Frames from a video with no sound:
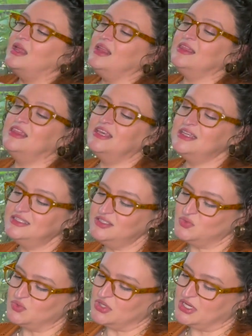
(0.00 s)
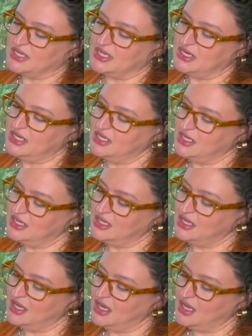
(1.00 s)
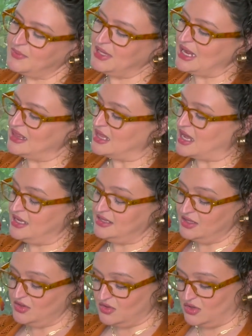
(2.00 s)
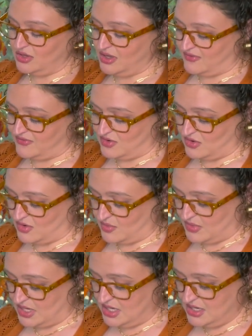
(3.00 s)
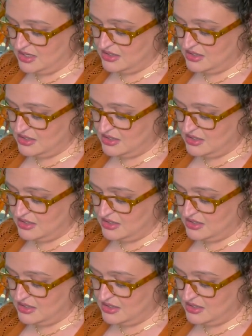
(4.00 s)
This one, I mean, I like the look of it on me.